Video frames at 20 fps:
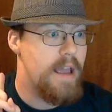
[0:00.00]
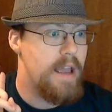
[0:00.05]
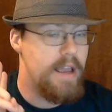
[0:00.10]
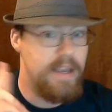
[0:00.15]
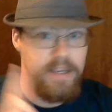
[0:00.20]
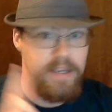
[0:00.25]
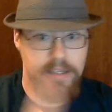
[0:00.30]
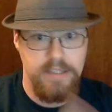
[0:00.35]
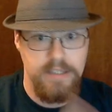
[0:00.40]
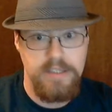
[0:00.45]

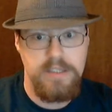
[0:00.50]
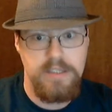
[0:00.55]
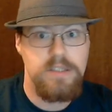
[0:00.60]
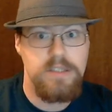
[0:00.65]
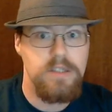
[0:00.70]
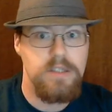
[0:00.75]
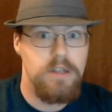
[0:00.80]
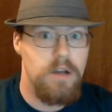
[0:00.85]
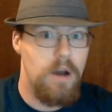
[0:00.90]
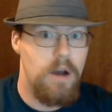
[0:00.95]

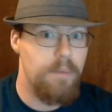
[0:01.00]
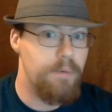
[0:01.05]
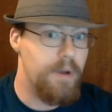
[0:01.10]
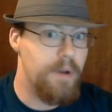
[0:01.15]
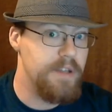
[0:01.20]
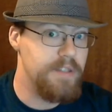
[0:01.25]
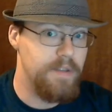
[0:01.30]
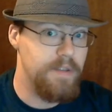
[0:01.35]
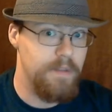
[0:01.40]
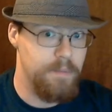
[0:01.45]
is
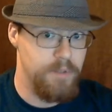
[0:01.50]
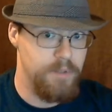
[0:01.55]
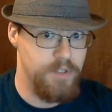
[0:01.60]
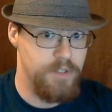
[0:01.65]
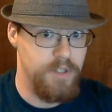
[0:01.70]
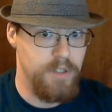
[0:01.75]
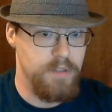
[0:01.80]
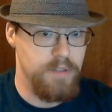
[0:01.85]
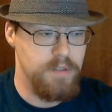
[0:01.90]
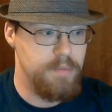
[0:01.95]
uprising of the
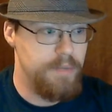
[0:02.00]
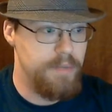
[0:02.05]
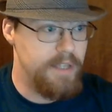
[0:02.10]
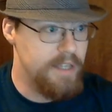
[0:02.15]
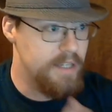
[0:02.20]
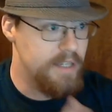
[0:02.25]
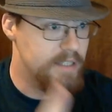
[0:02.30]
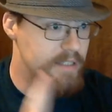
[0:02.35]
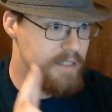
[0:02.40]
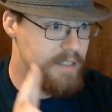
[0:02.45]
machines,
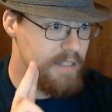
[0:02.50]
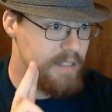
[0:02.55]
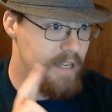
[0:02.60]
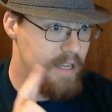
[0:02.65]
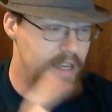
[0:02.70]
because